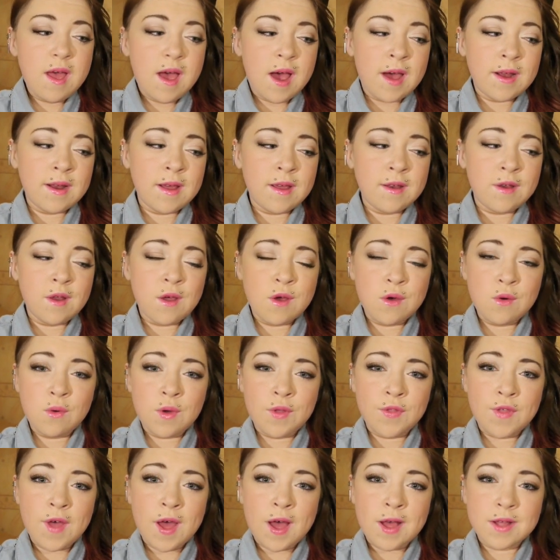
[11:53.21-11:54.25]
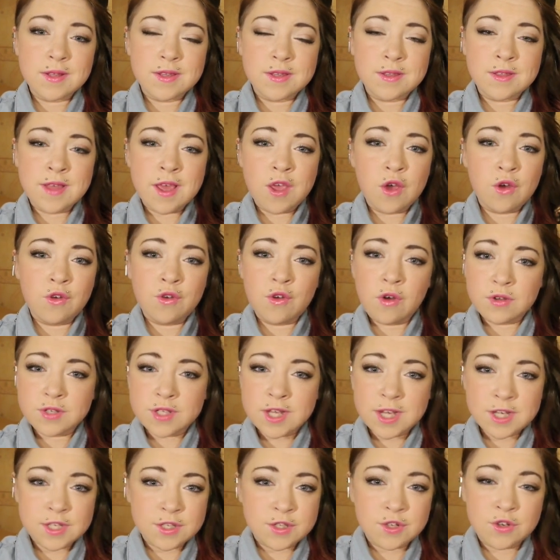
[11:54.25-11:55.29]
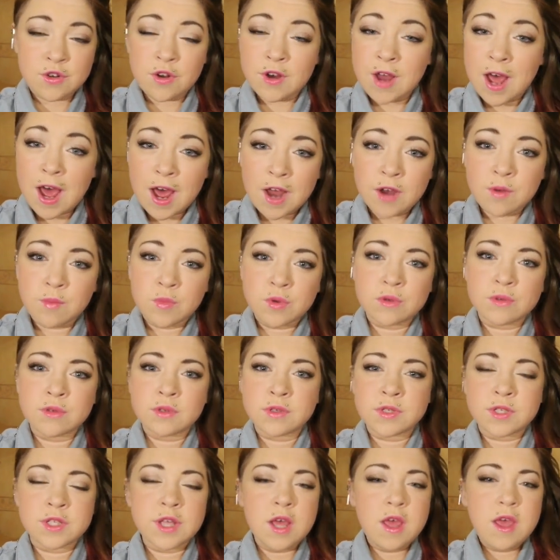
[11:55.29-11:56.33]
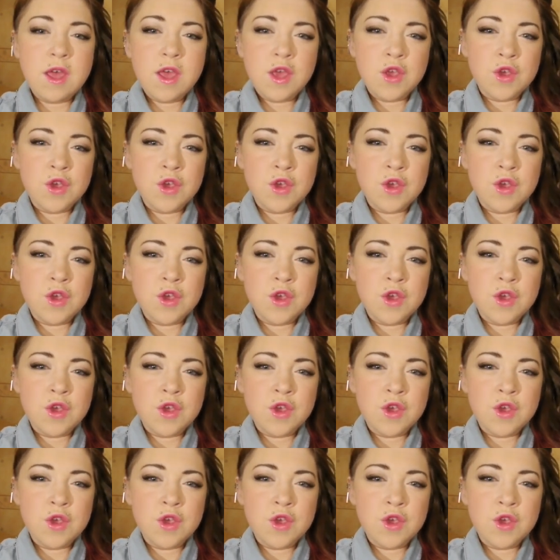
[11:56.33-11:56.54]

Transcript: and I know that they are not tested on animals.